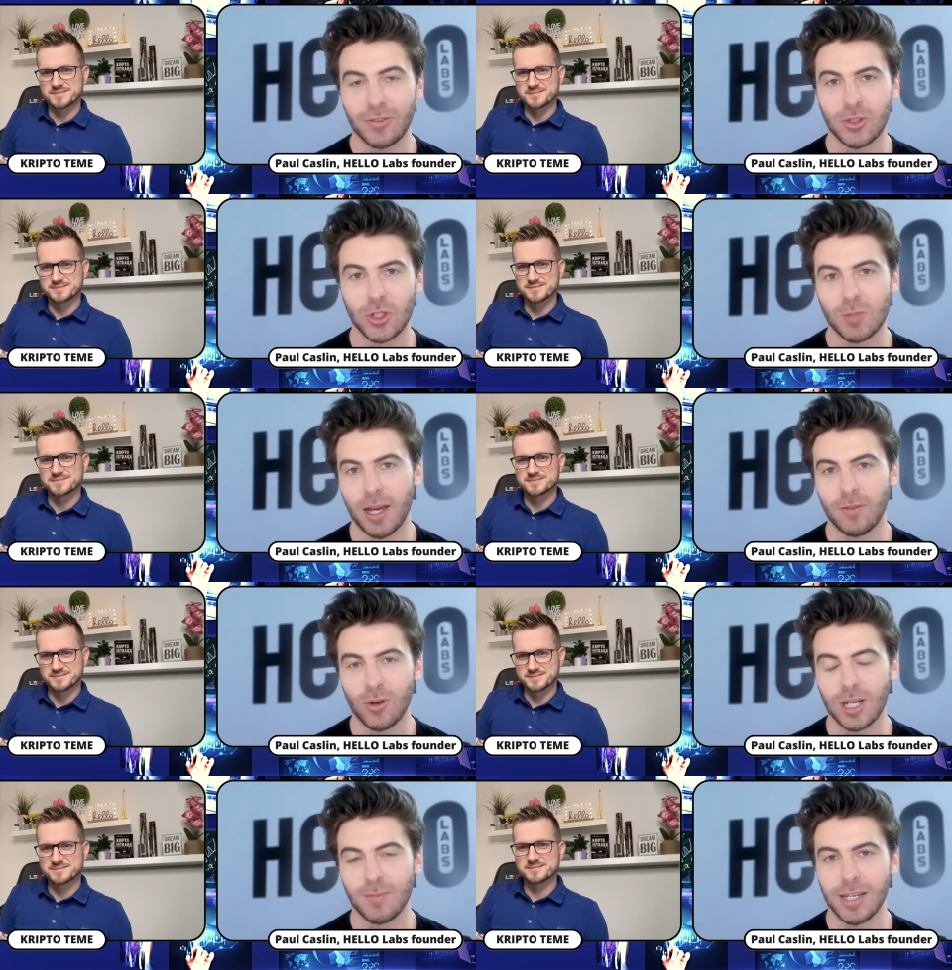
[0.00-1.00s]
Speaker 1: judge might have
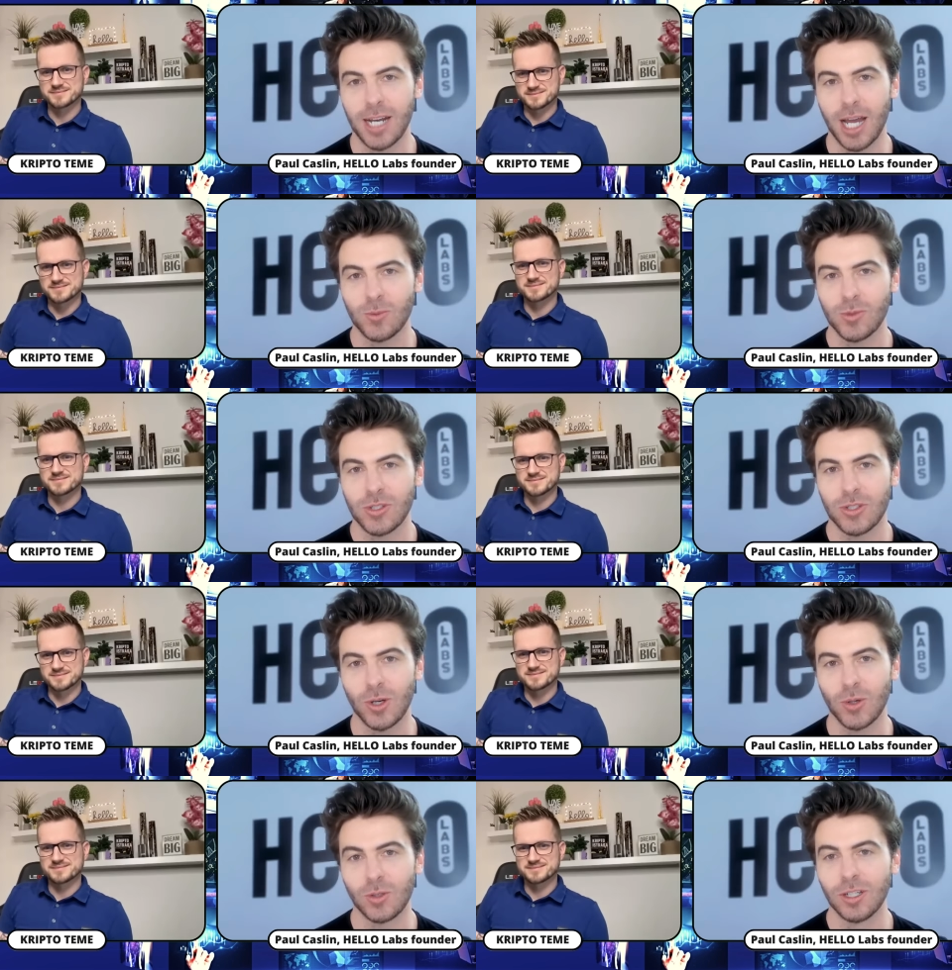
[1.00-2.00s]
already been announced.
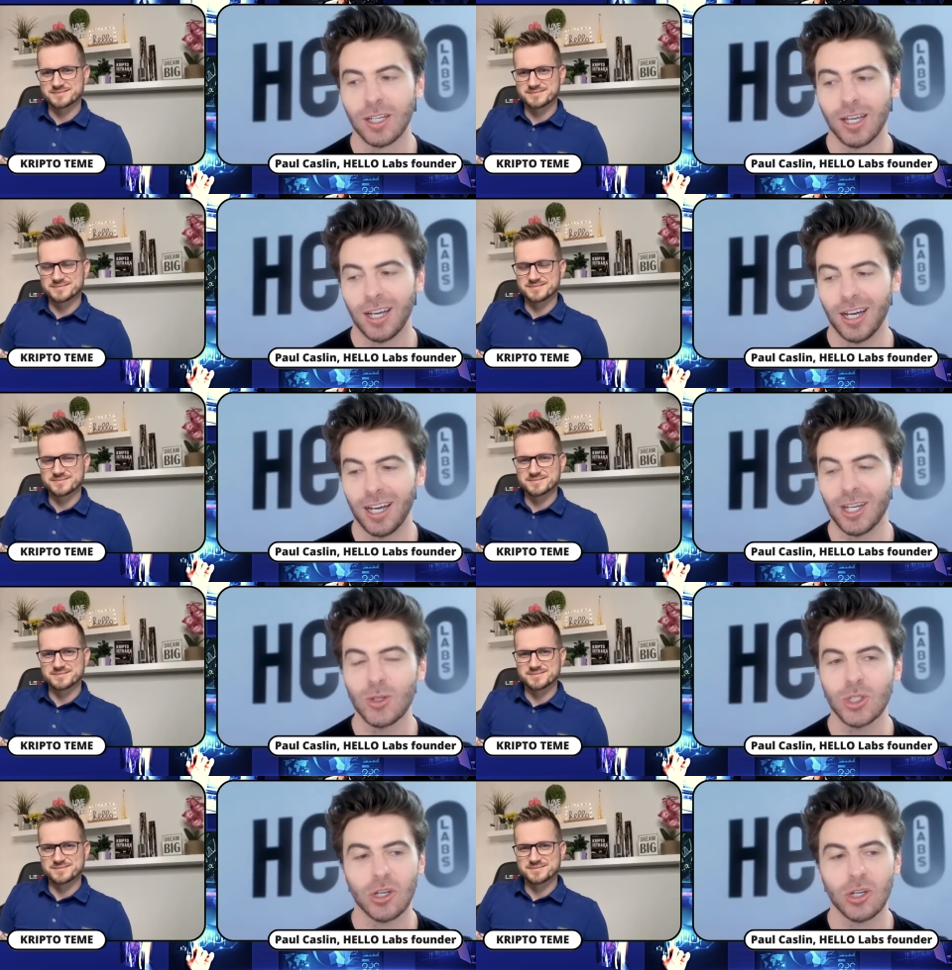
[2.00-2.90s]
So, uh, who's your,